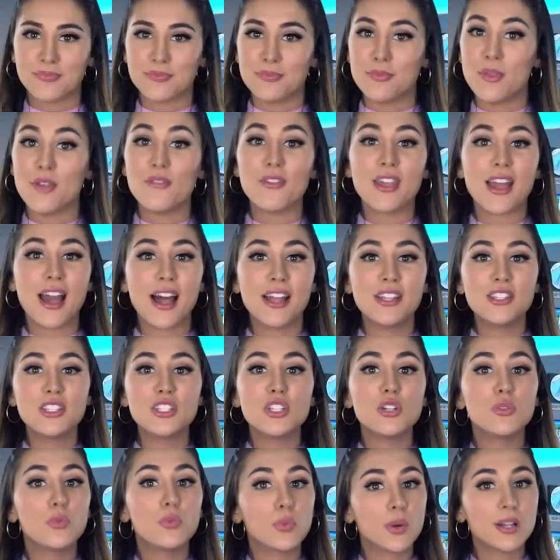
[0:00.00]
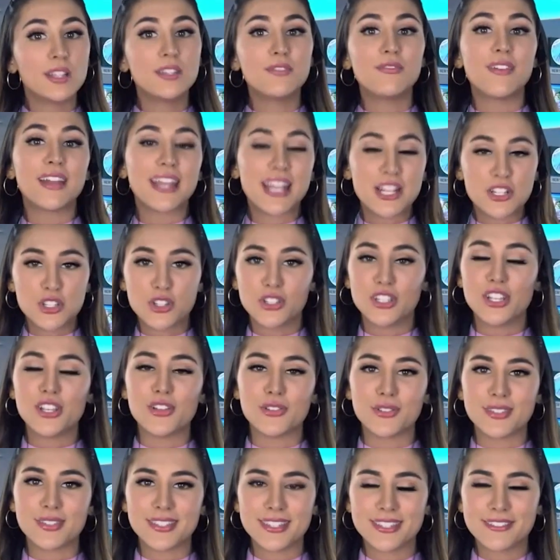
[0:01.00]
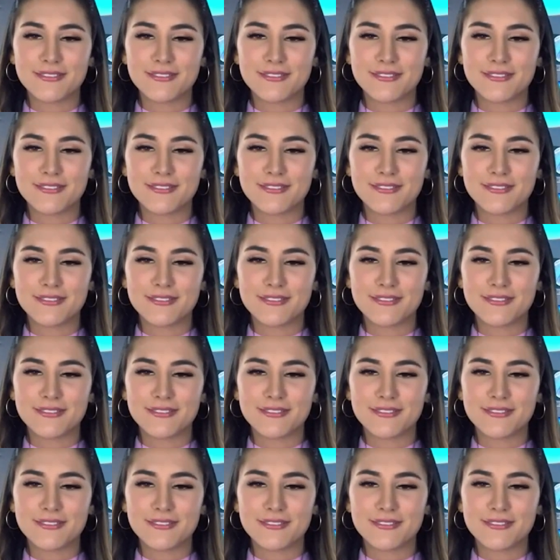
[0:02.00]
Moving on to world financial news.